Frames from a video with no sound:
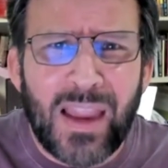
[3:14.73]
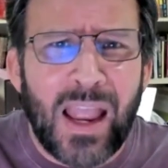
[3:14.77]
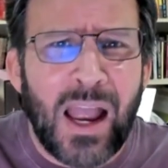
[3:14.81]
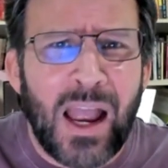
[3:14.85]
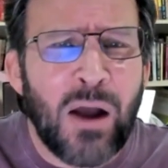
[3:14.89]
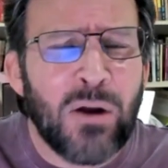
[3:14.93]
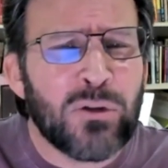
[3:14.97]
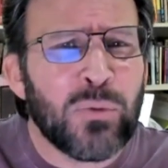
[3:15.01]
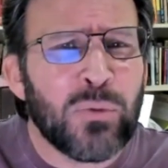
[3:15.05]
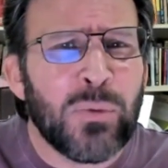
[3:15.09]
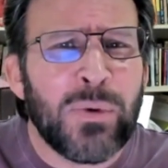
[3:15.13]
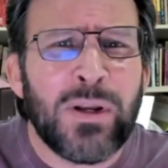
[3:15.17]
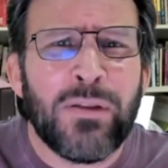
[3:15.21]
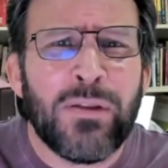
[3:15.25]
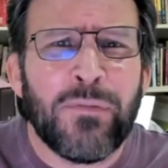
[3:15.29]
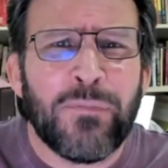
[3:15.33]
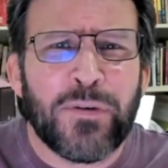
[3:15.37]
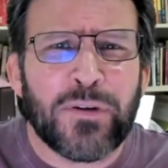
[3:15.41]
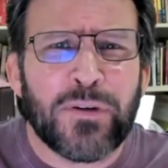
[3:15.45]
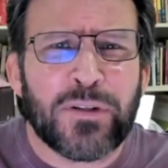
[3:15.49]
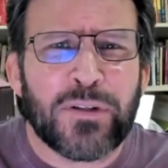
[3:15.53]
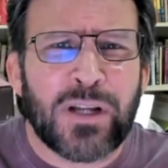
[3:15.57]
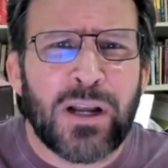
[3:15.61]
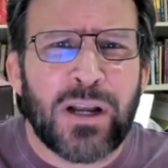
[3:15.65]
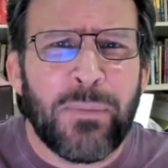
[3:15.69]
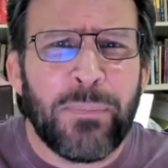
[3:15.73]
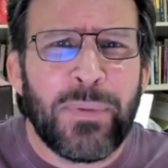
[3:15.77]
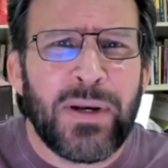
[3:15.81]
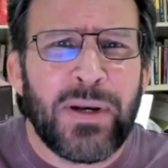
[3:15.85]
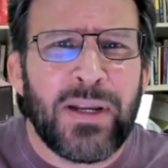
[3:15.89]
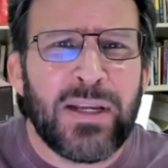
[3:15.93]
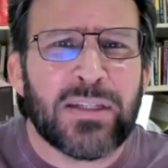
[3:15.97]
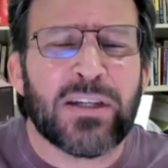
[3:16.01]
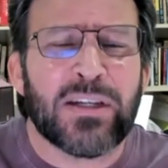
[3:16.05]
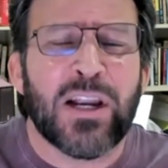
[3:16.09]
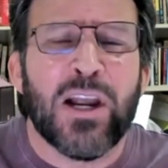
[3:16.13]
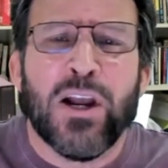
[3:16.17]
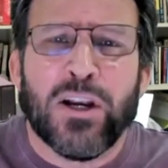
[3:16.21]
I was one of the first
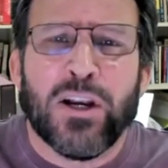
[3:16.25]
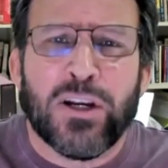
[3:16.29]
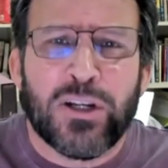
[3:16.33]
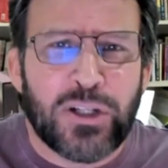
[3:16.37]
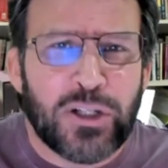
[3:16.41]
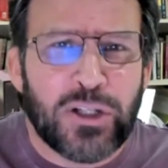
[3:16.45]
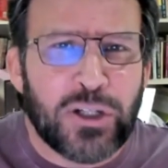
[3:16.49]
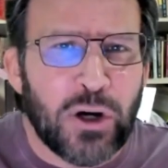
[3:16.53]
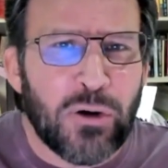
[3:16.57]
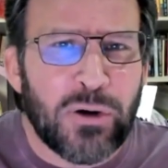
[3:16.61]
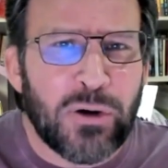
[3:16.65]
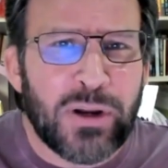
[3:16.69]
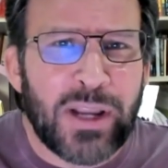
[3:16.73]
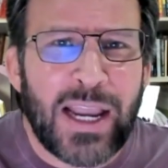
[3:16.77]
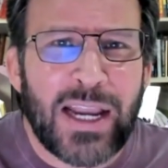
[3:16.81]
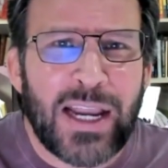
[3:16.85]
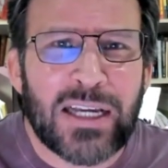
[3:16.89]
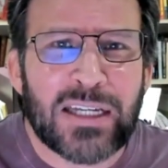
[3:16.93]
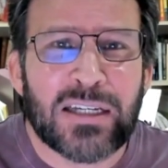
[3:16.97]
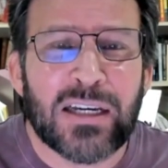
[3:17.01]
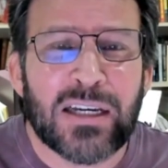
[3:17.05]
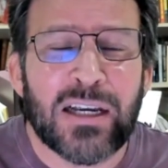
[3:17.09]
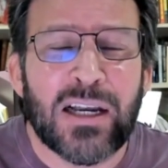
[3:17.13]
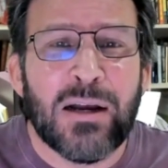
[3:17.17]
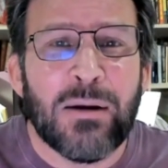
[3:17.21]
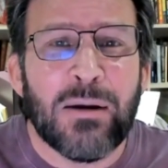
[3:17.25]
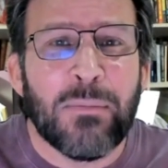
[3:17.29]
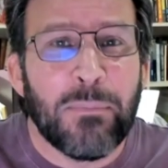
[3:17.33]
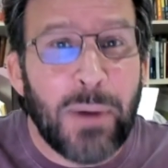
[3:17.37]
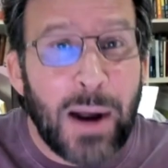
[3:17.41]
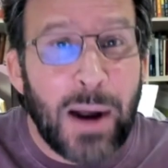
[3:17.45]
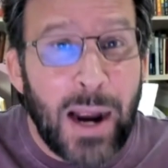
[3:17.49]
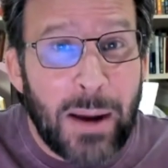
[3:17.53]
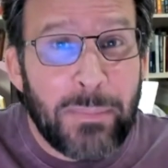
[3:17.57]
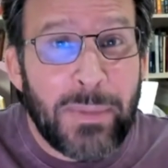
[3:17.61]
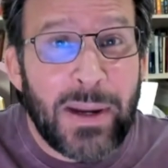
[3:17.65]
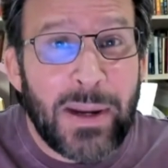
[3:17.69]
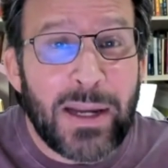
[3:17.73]
companies showcased
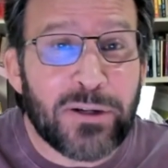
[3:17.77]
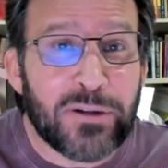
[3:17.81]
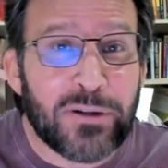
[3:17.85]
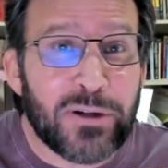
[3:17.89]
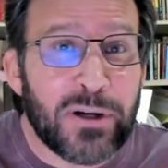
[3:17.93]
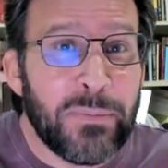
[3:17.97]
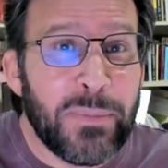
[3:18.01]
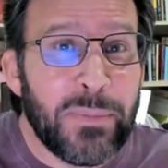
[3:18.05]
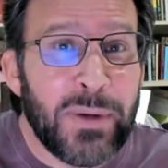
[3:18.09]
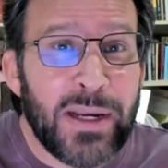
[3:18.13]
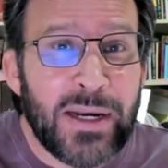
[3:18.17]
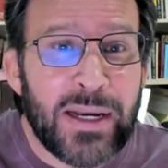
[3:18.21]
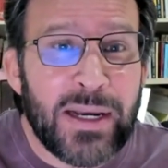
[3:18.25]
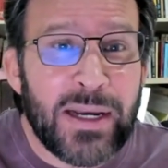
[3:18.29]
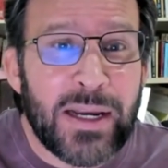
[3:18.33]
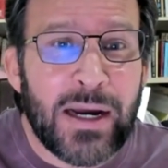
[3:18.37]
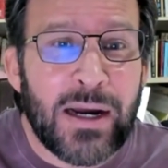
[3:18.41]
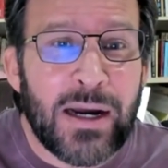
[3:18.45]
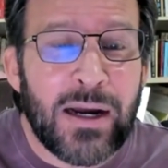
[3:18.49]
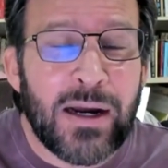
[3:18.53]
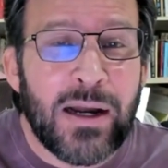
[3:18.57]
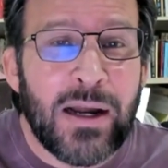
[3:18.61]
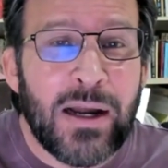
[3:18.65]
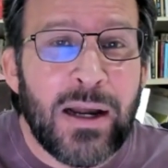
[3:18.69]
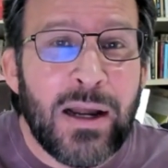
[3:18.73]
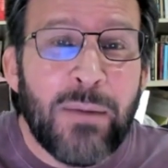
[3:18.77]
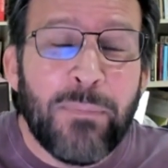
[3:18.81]
by mainstream media.